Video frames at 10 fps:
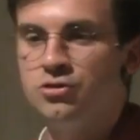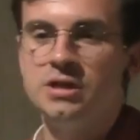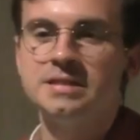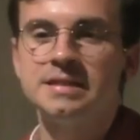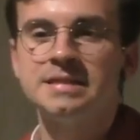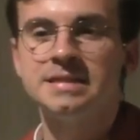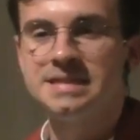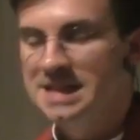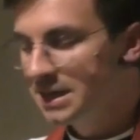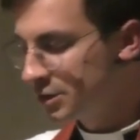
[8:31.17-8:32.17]
What Jesus
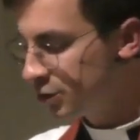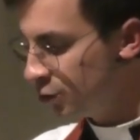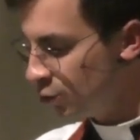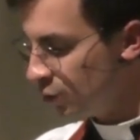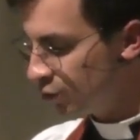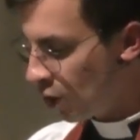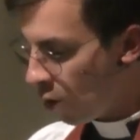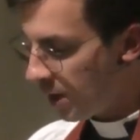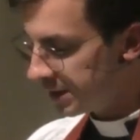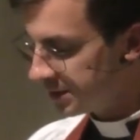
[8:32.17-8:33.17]
seeks to
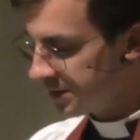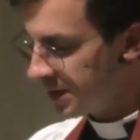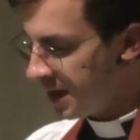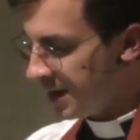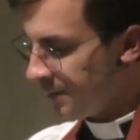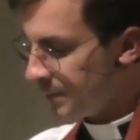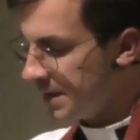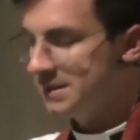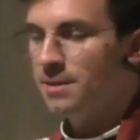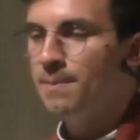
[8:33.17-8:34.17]
show us
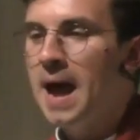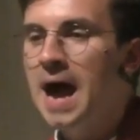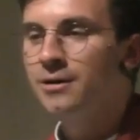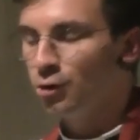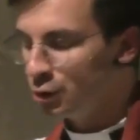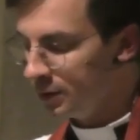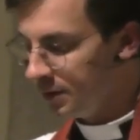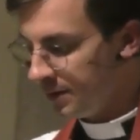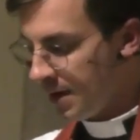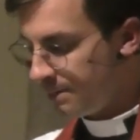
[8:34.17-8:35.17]
is the
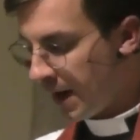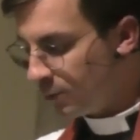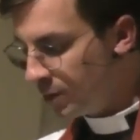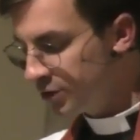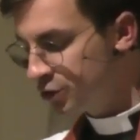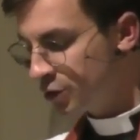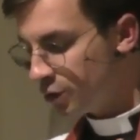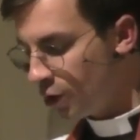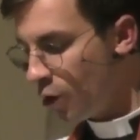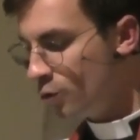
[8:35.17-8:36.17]
pattern by which
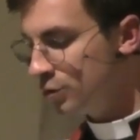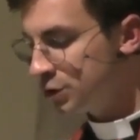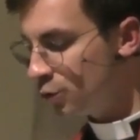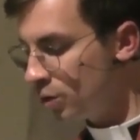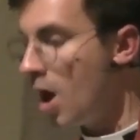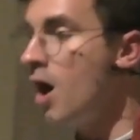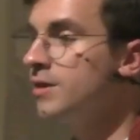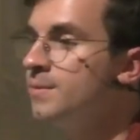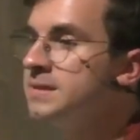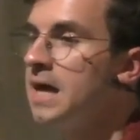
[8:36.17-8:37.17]
those who
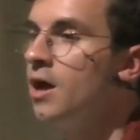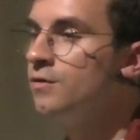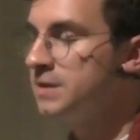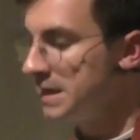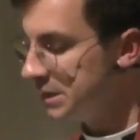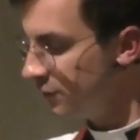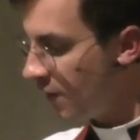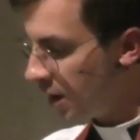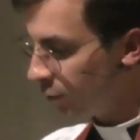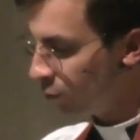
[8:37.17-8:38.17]
call themselves his
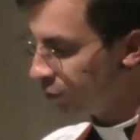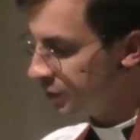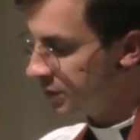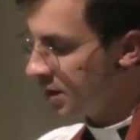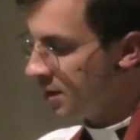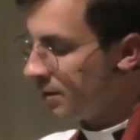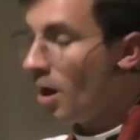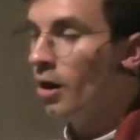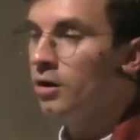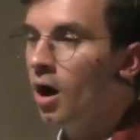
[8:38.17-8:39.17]
followers
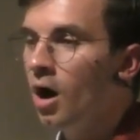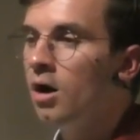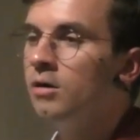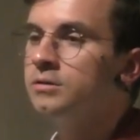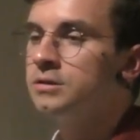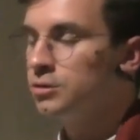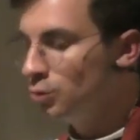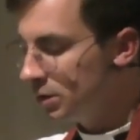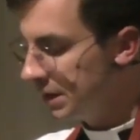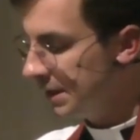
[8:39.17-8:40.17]
are called
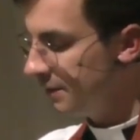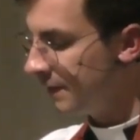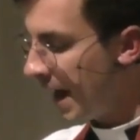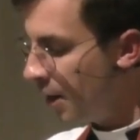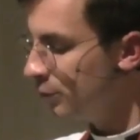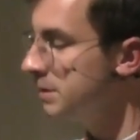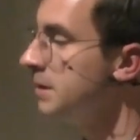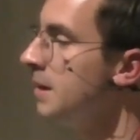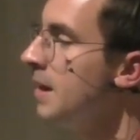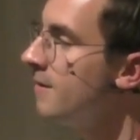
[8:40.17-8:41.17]
to live
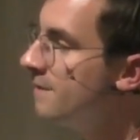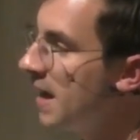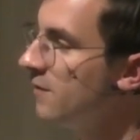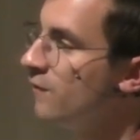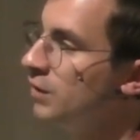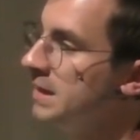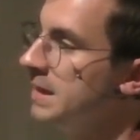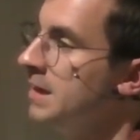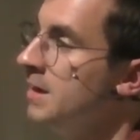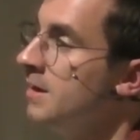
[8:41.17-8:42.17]
out
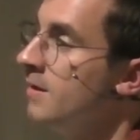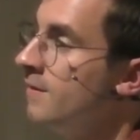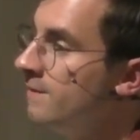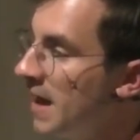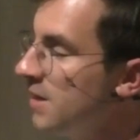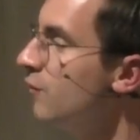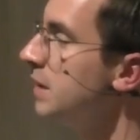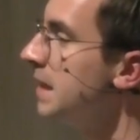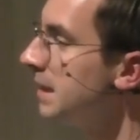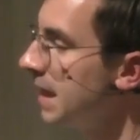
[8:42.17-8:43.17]
faithfully,
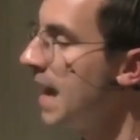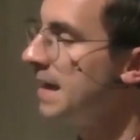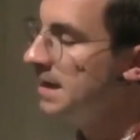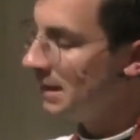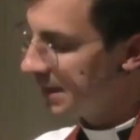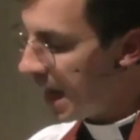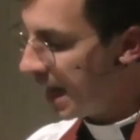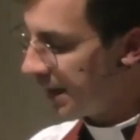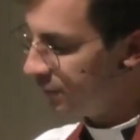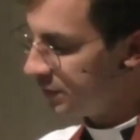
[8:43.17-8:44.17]
faithfully led
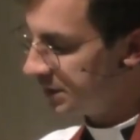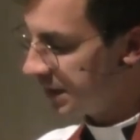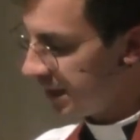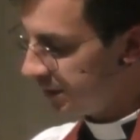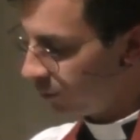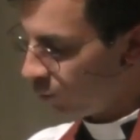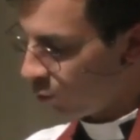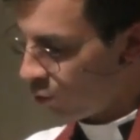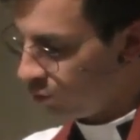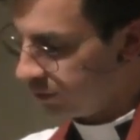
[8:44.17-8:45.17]
lives in the
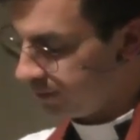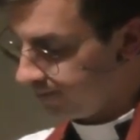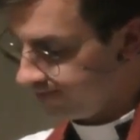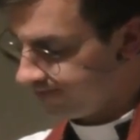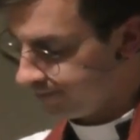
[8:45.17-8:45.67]
world.